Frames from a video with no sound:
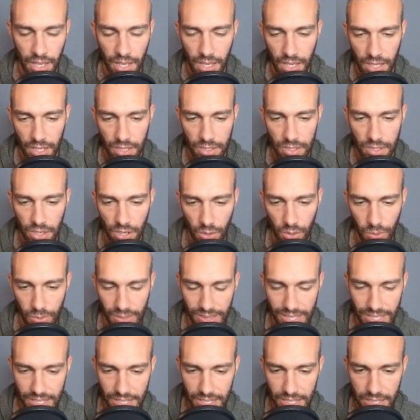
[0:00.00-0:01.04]
So
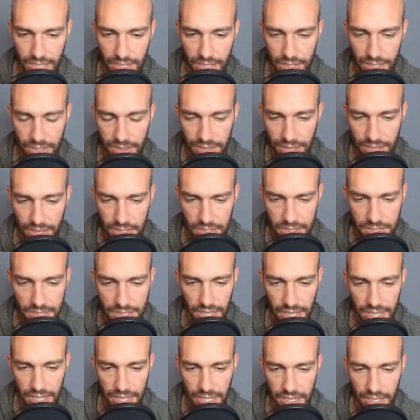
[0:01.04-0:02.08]
lead here, they're
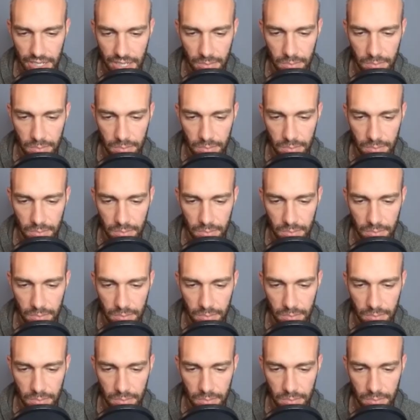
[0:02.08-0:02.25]
staying in.